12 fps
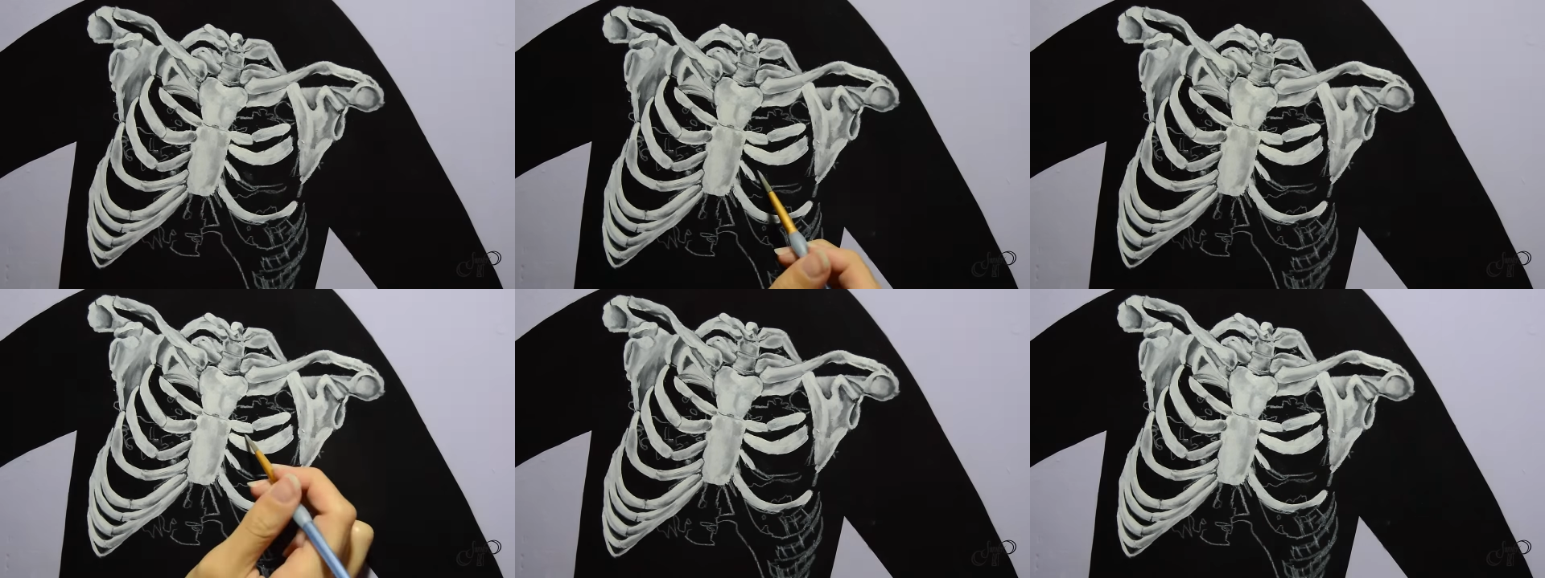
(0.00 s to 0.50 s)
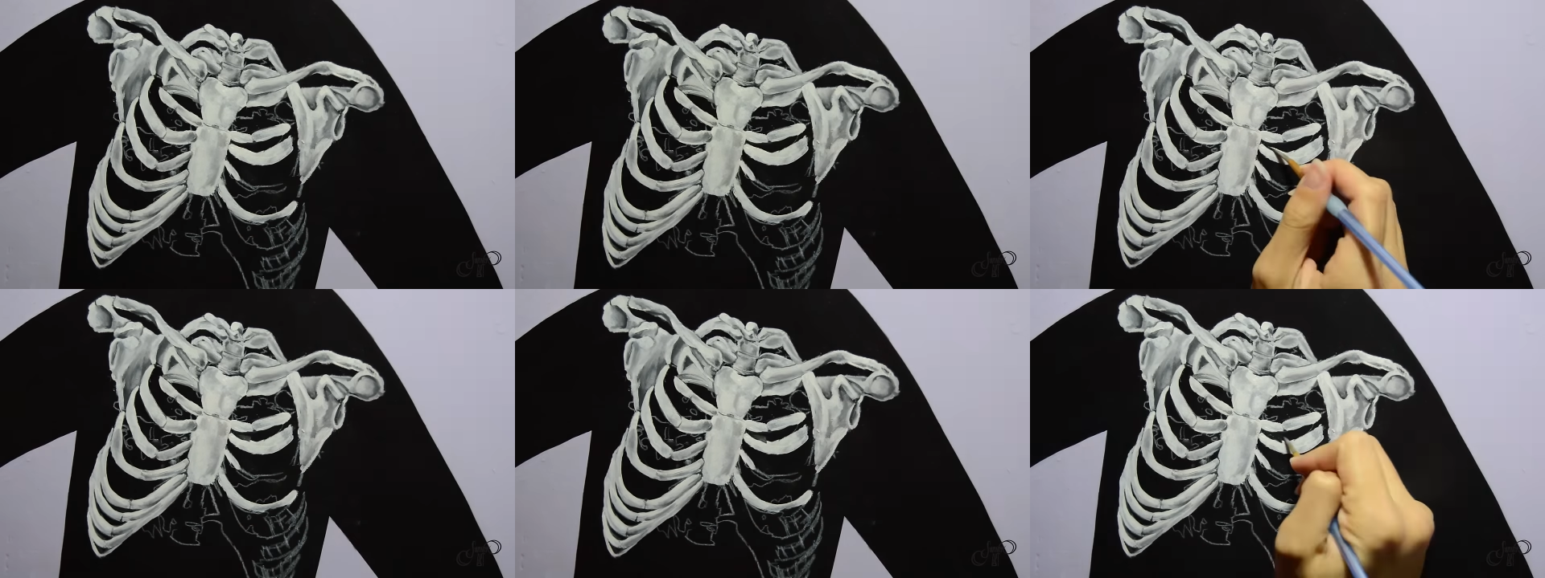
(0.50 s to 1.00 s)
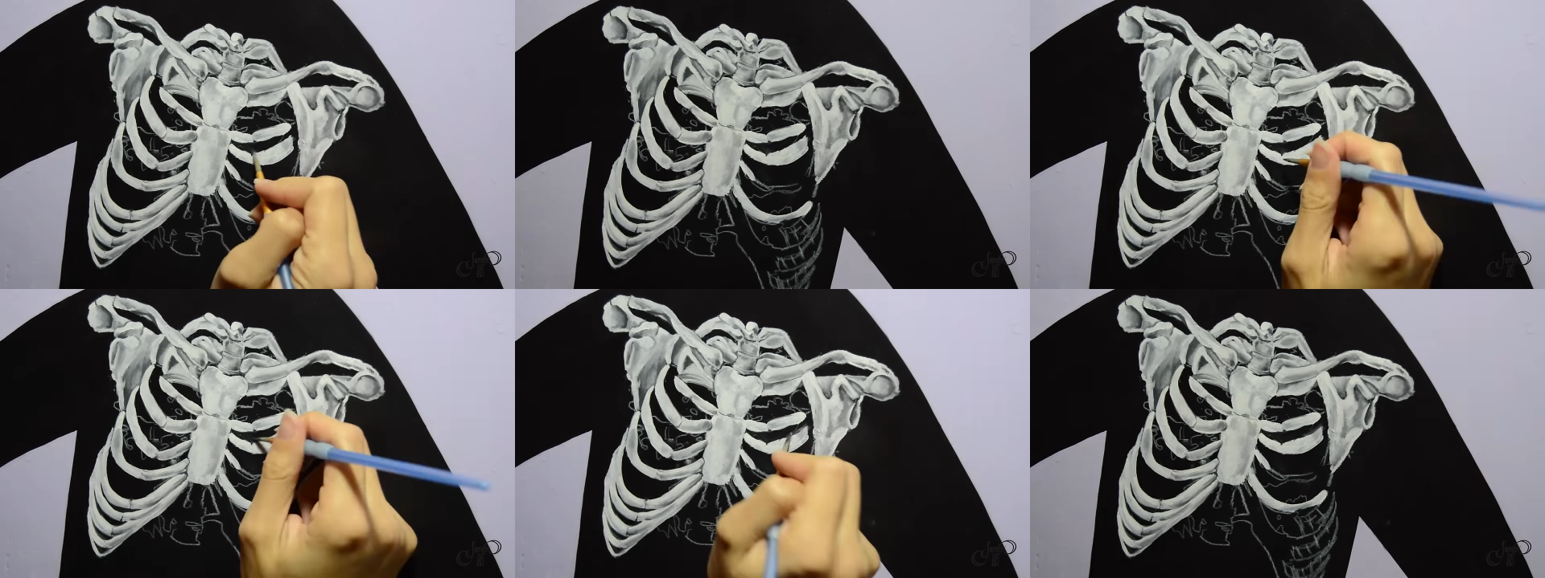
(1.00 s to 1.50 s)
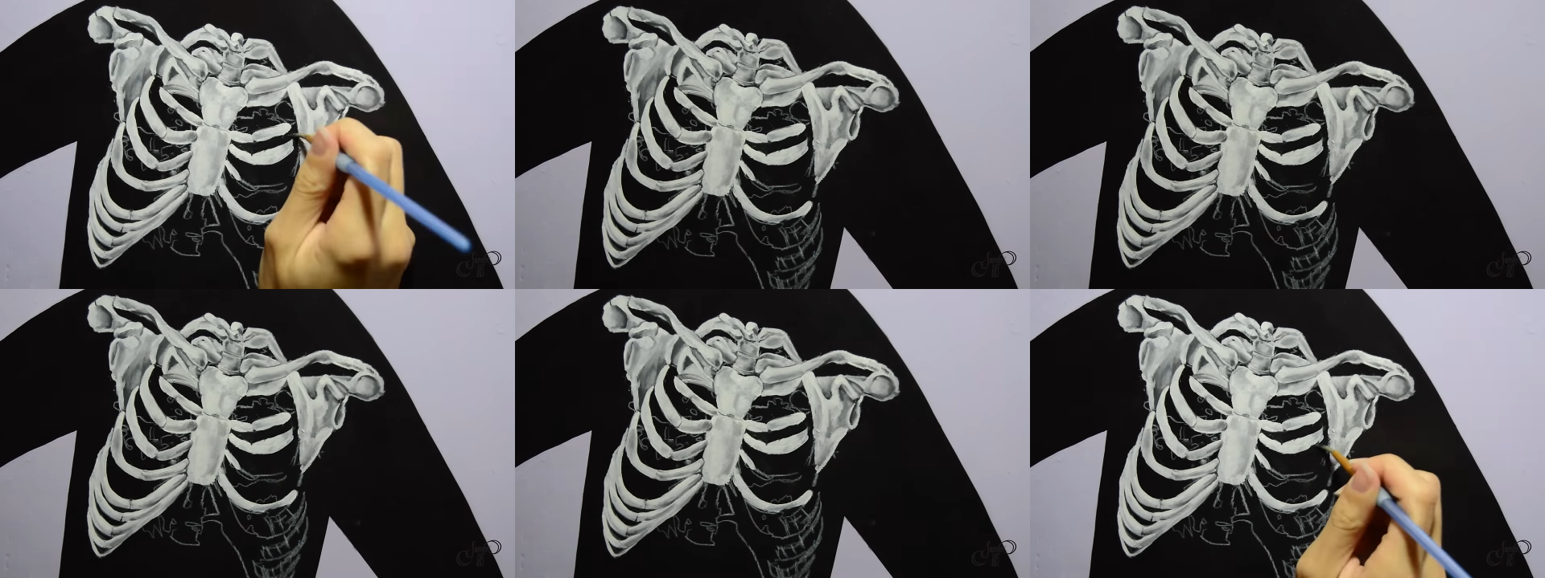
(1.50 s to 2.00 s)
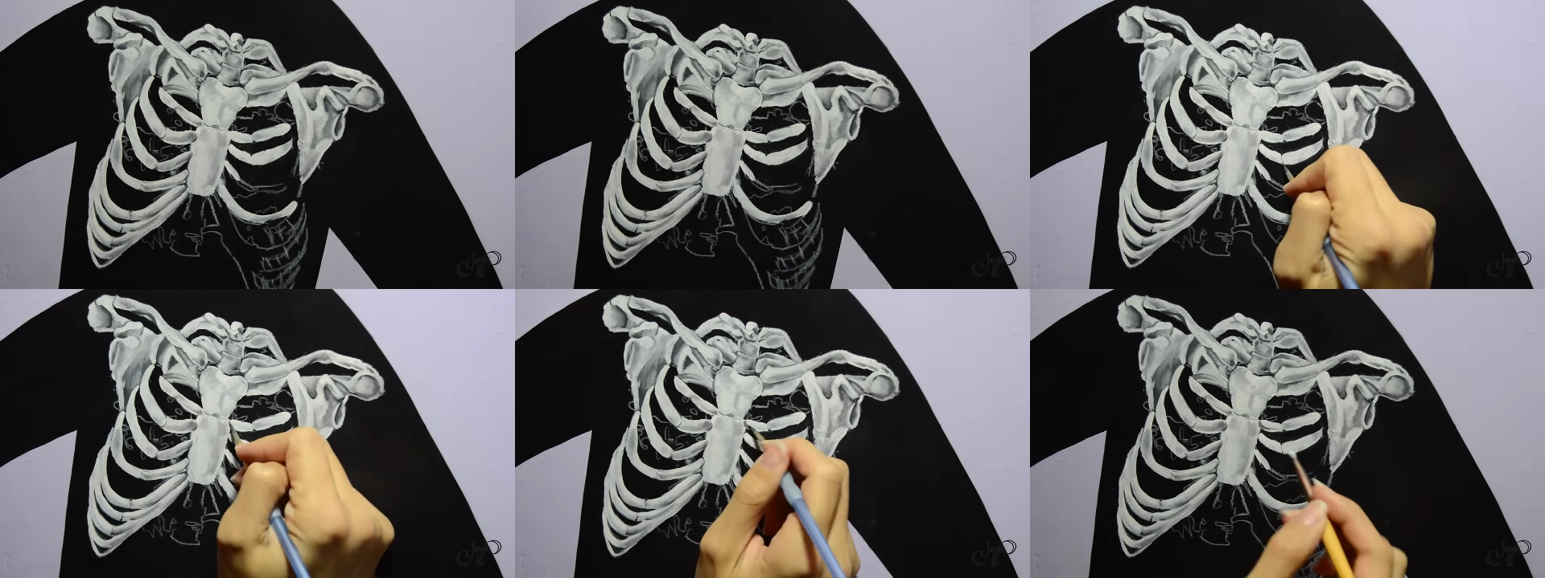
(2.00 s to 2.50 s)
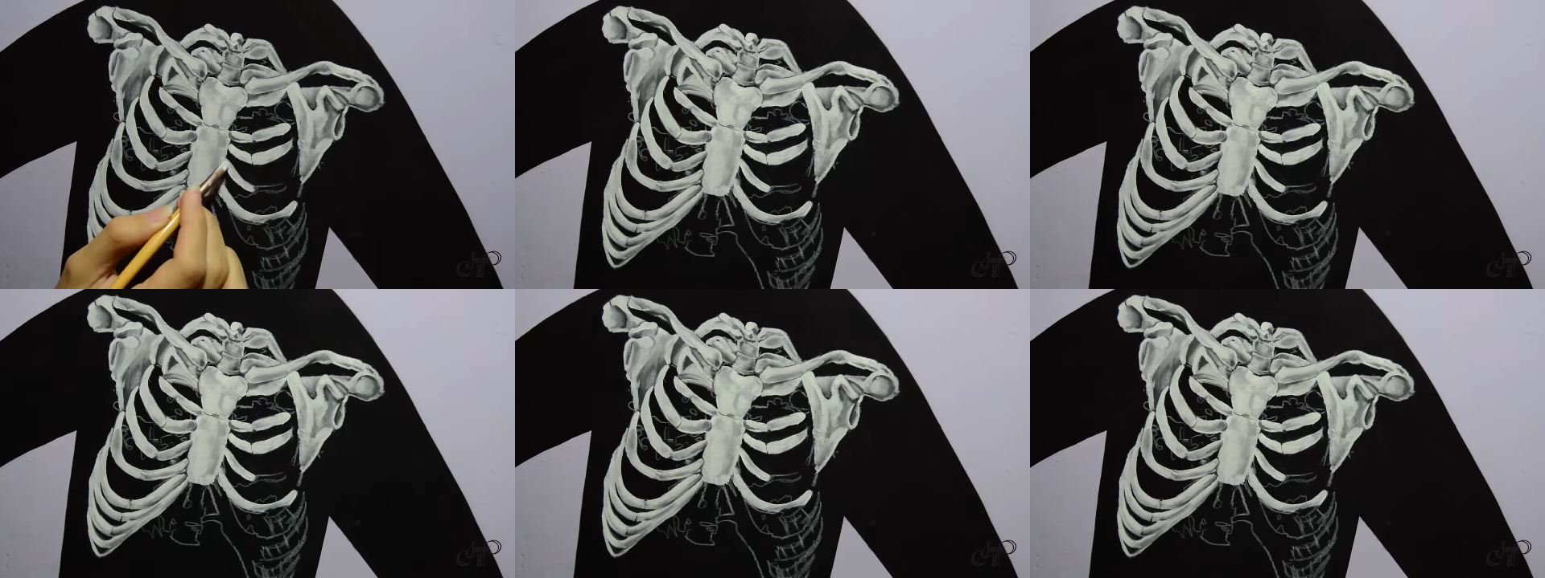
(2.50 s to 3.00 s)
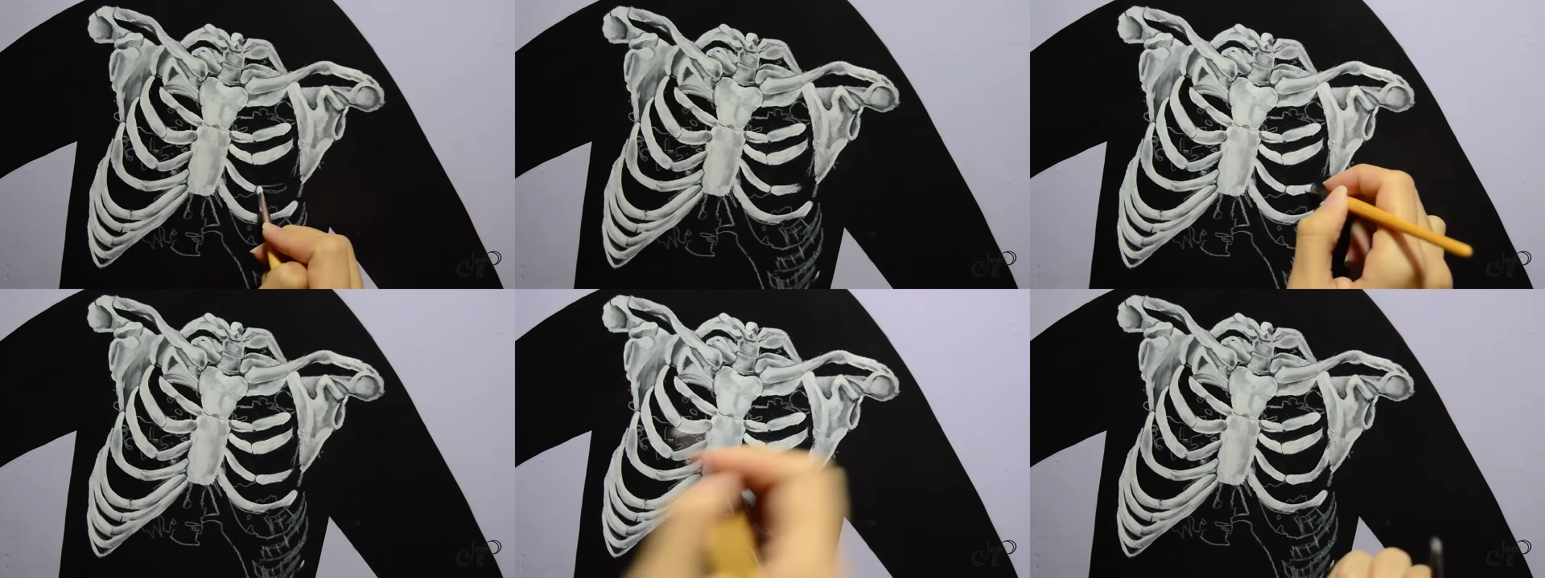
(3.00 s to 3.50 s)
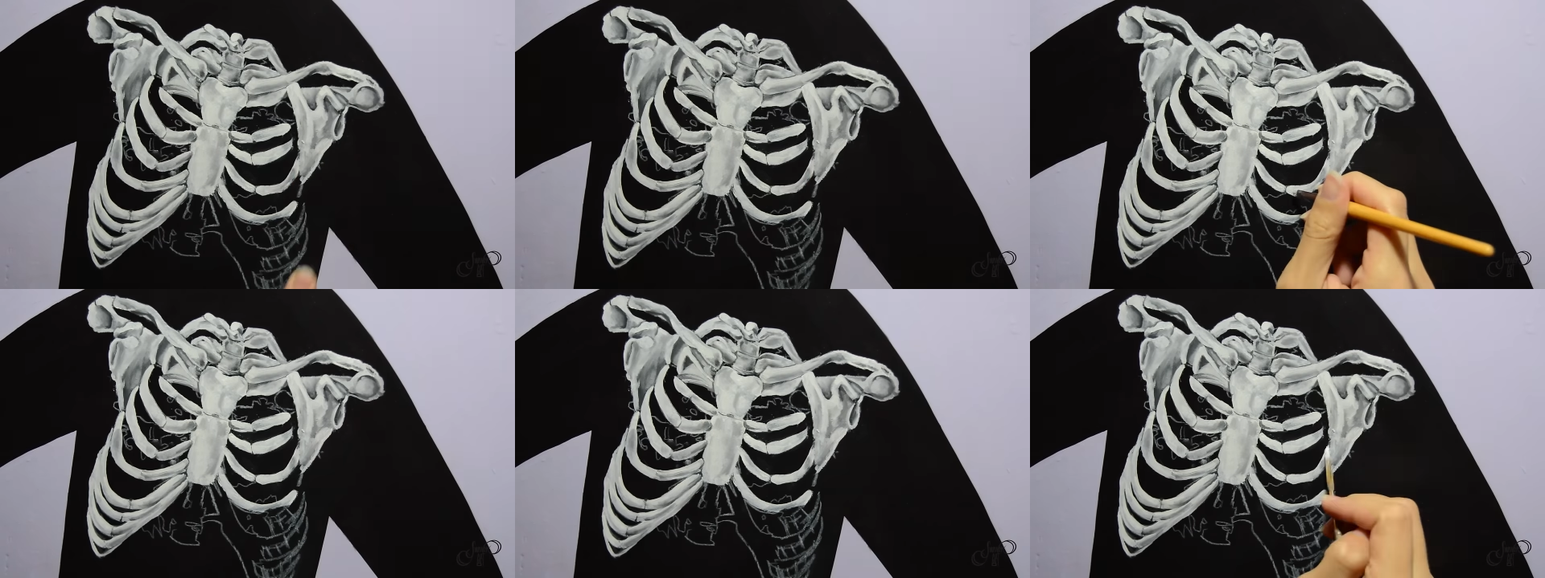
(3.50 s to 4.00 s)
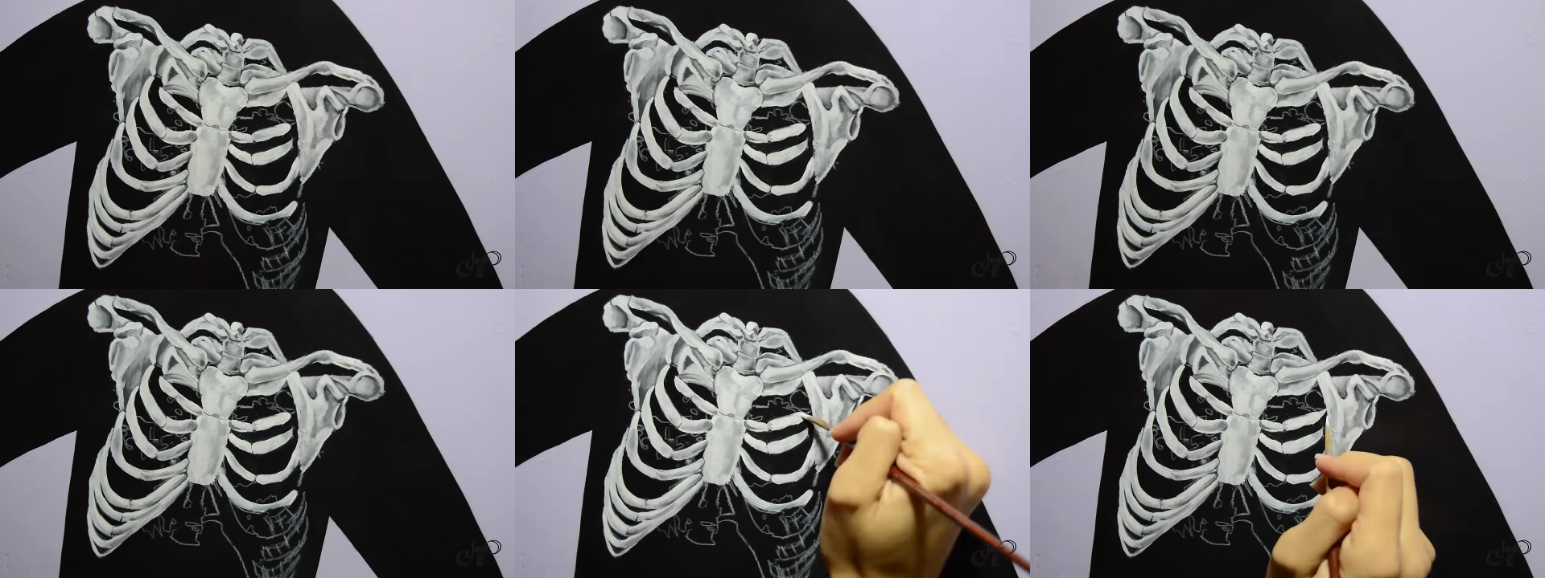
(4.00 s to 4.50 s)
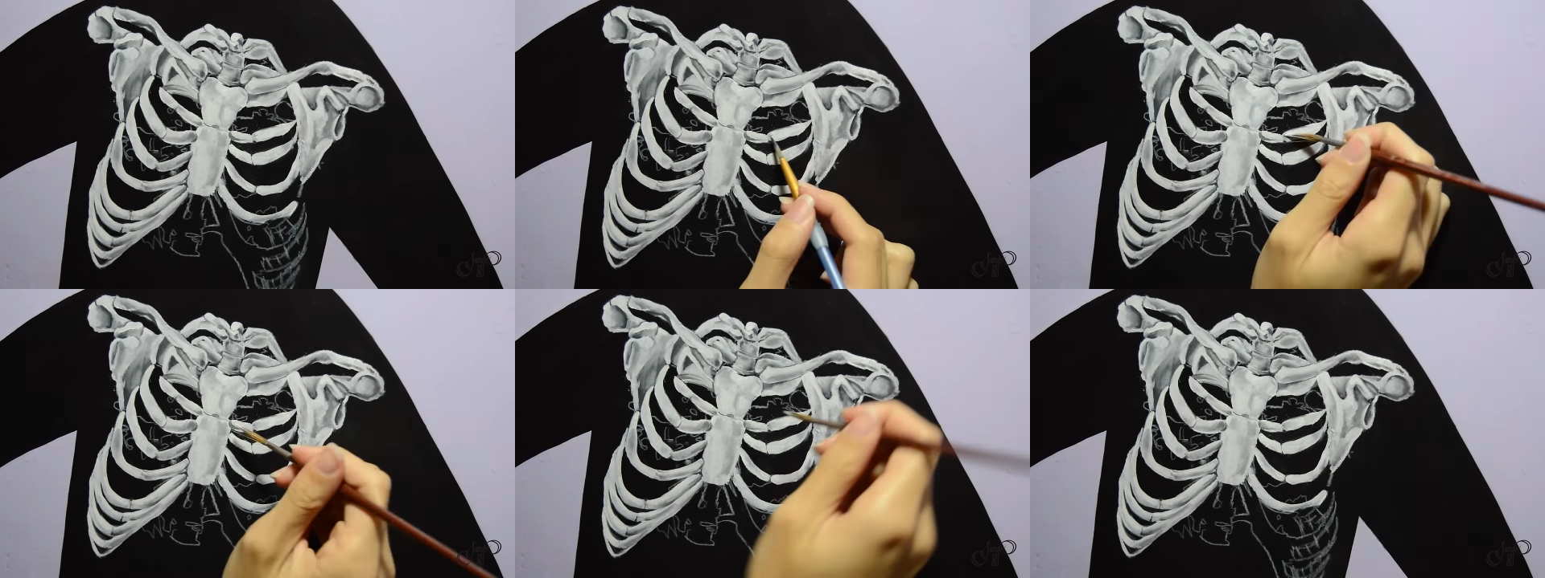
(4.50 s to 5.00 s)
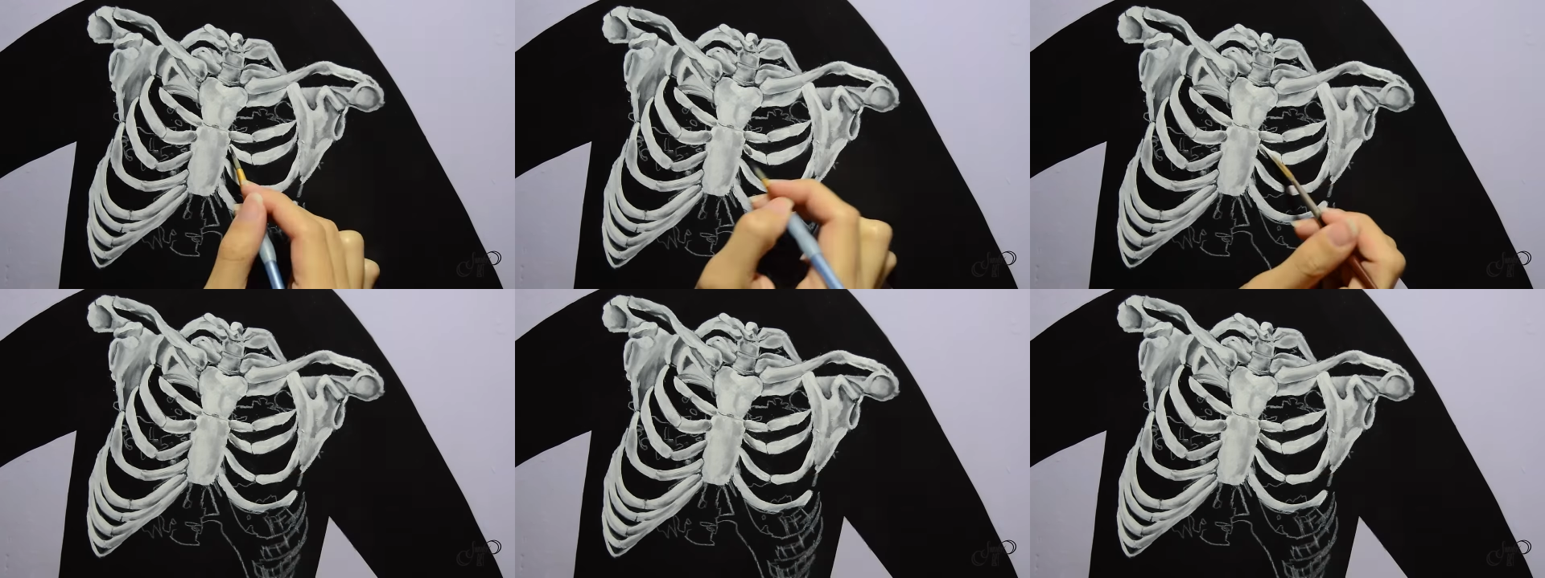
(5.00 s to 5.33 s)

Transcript: [unreadable: no face in view]